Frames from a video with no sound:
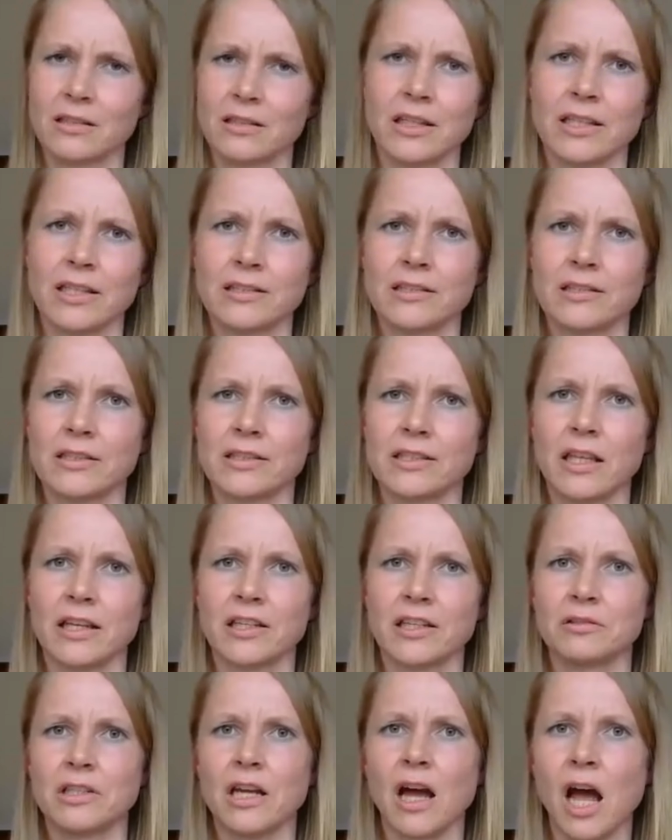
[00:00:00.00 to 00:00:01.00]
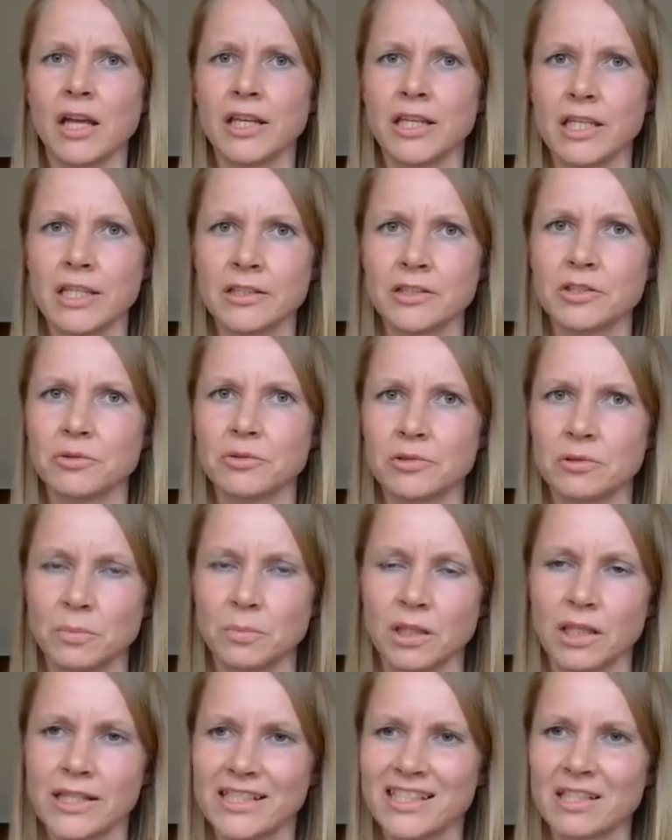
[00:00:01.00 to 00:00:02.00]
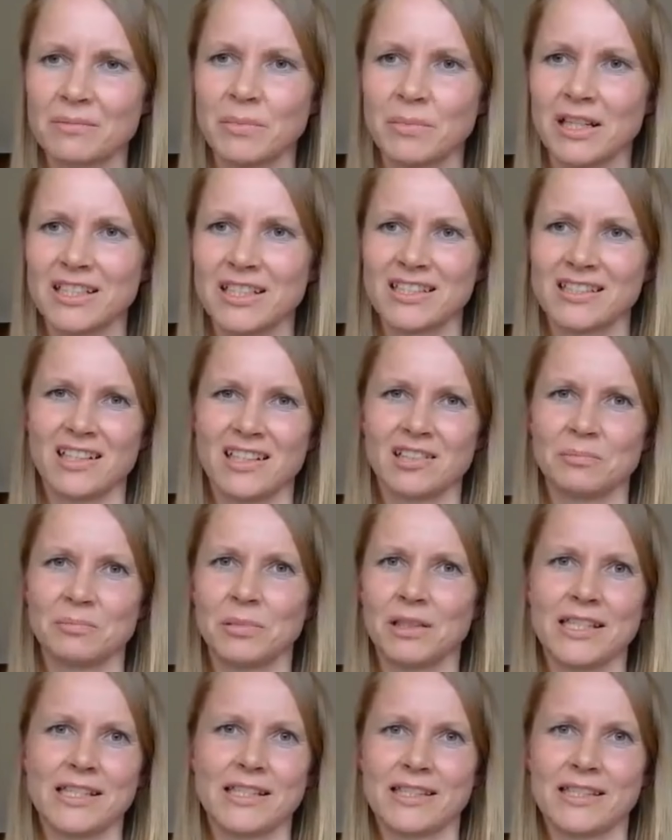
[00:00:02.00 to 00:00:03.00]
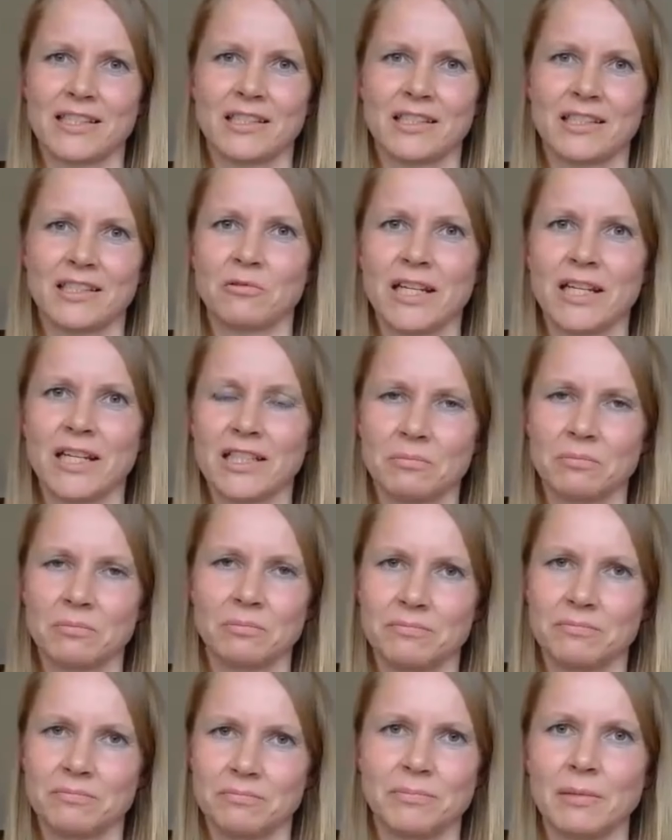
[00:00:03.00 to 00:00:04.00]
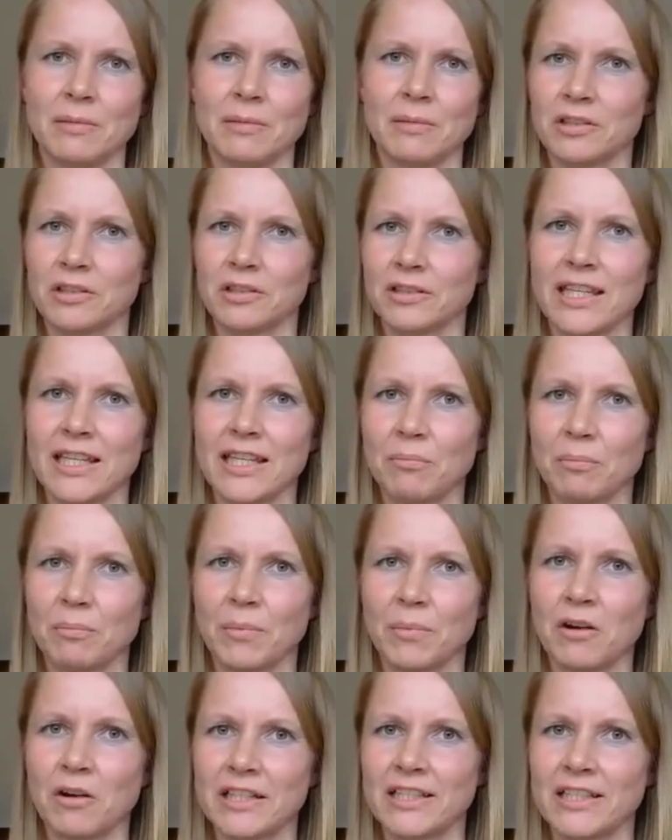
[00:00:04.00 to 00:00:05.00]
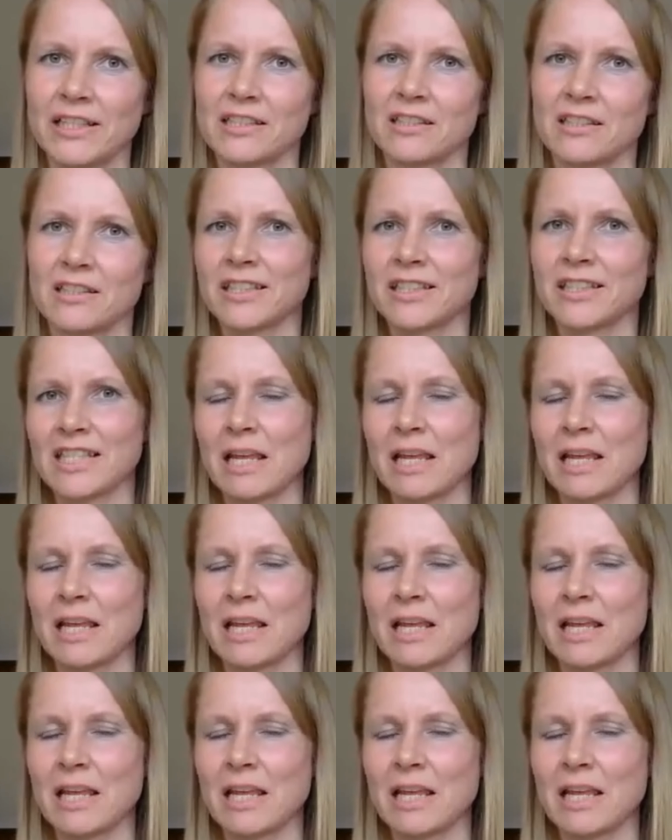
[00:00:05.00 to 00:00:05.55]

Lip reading: Like it's like you die into a bliss, but it's not bliss in a way that people think about it. It's not